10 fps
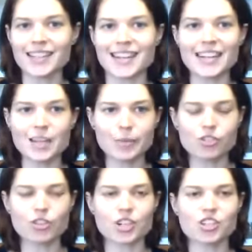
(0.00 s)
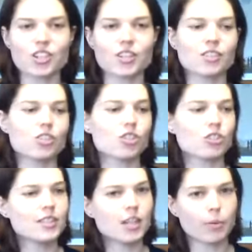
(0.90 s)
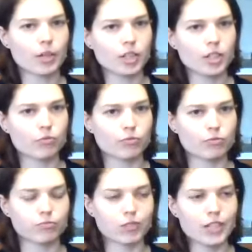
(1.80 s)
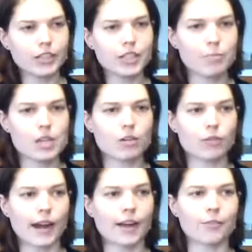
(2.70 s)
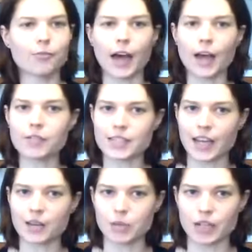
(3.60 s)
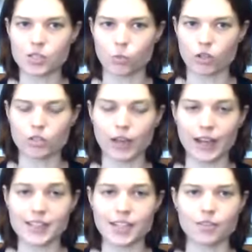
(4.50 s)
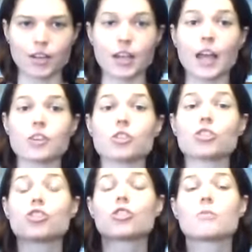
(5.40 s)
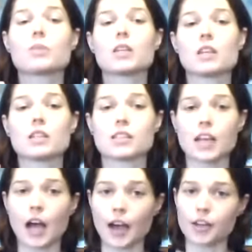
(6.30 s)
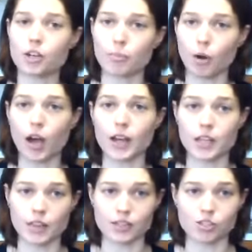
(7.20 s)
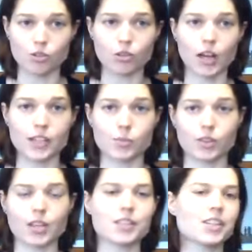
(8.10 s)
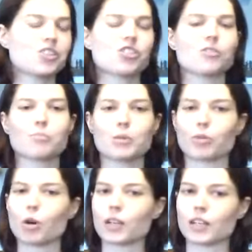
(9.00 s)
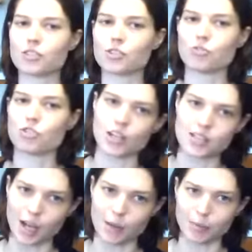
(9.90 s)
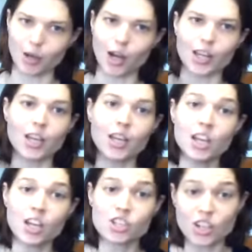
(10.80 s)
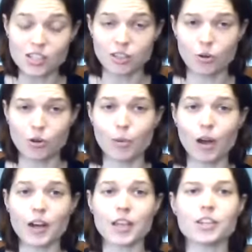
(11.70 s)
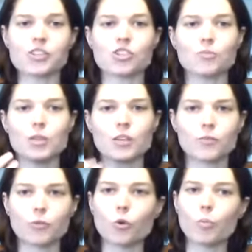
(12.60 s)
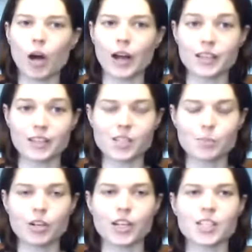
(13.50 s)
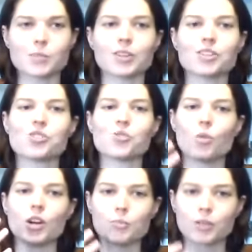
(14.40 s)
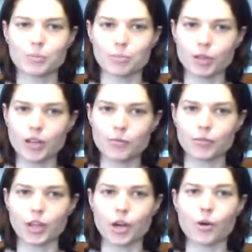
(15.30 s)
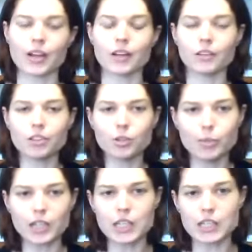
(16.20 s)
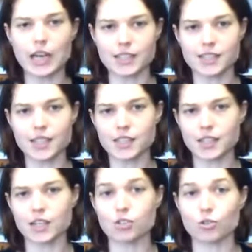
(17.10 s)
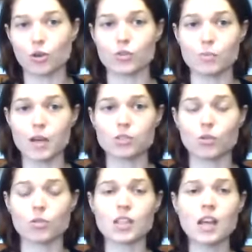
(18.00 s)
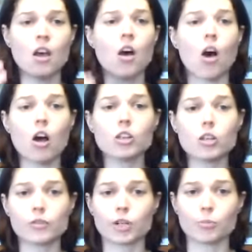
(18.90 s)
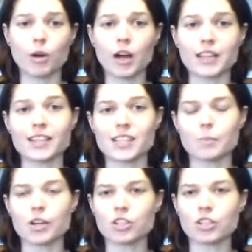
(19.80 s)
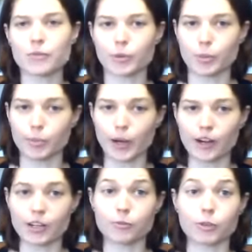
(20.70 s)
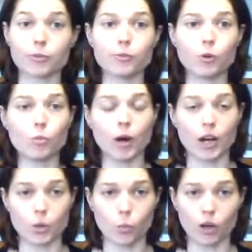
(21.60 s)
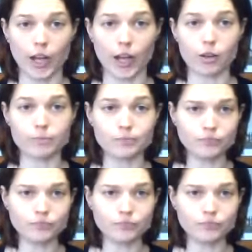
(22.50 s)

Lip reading: Dynamic stretches should typically really be around 5 to 10 minutes worth of activity and should be the entire body that's utilized with this. It shouldn't be broken into just upper body, just lower body. It should be a full body experience because you want to bring blood flow and a little bit of elasticity to those muscles all over your body, especially if you're preparing for a full body workout.